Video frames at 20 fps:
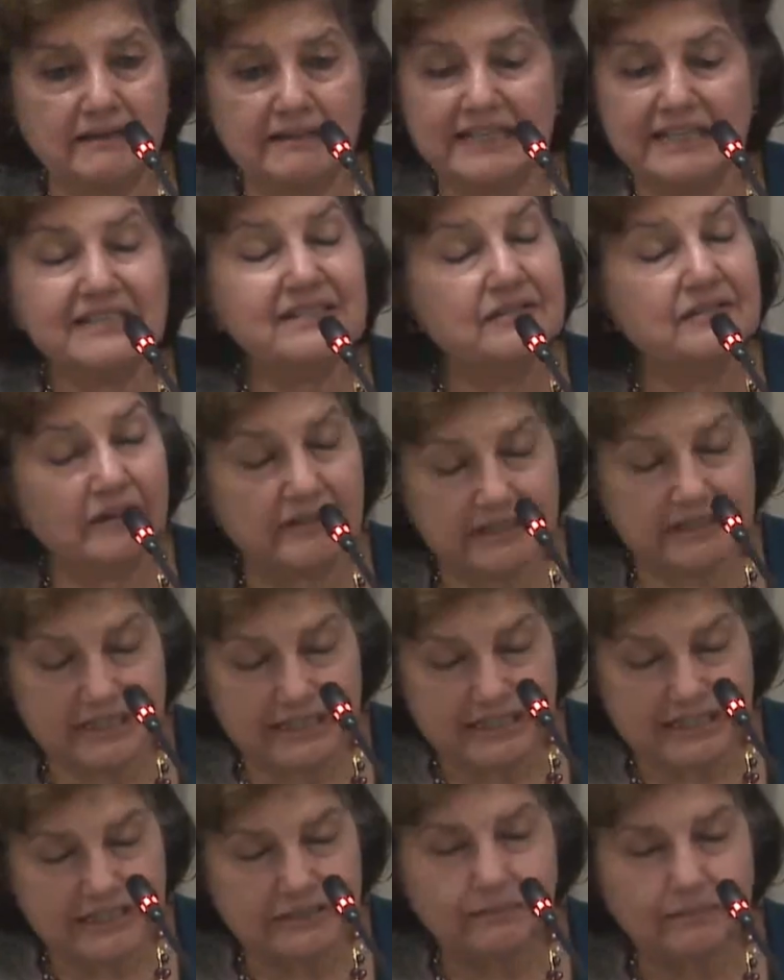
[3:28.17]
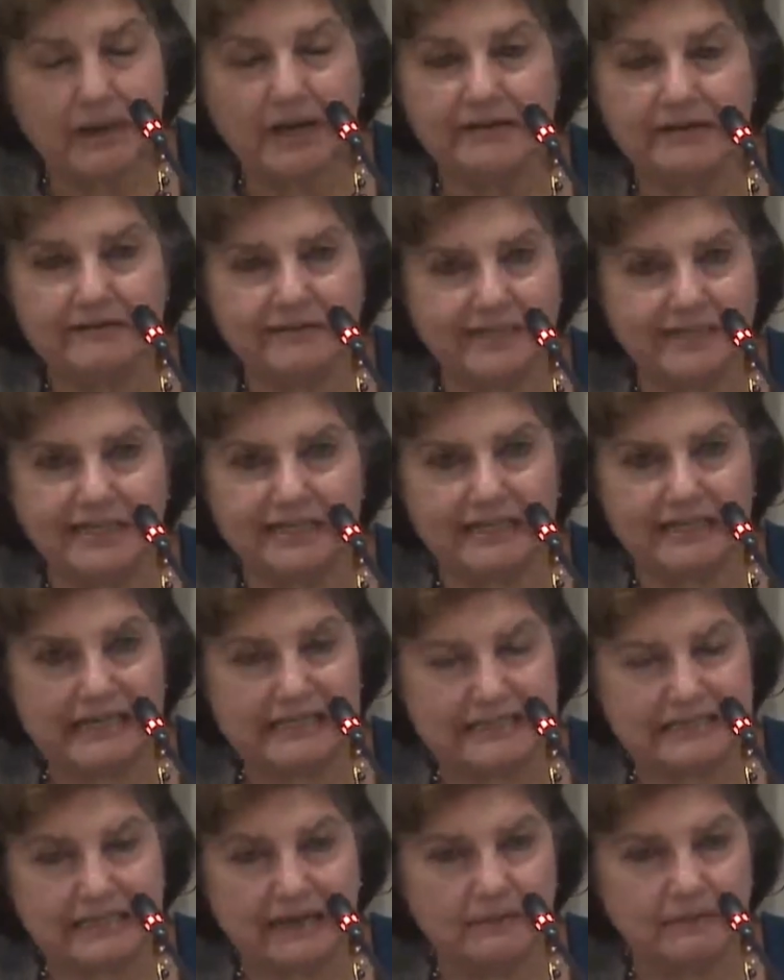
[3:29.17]
is not an inspiring
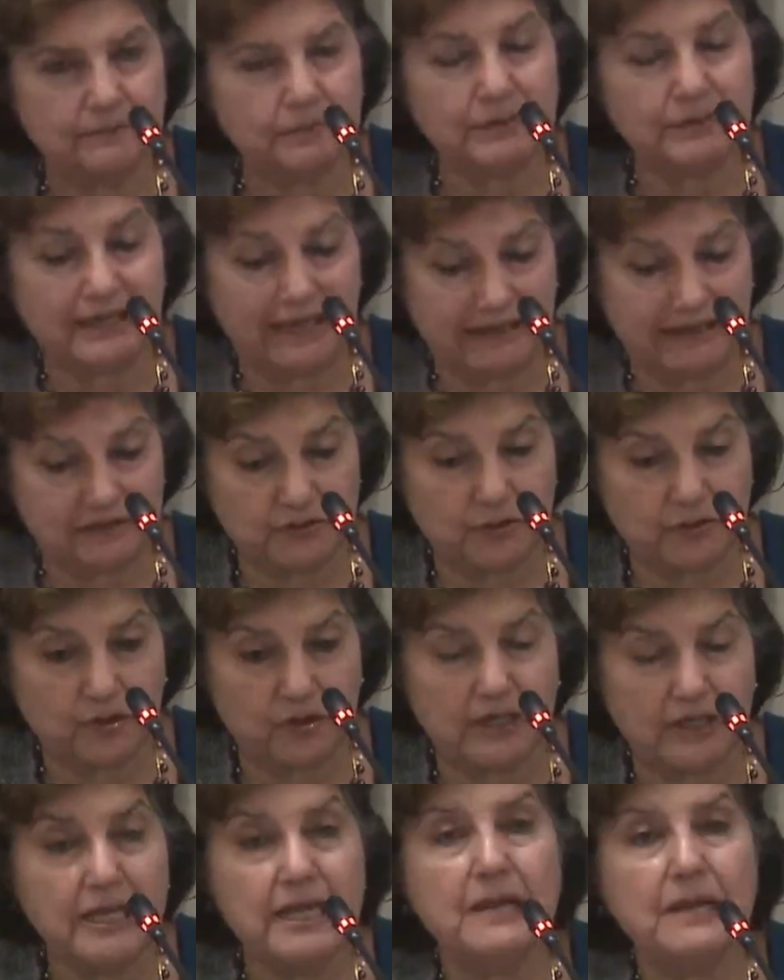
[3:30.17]
example at all.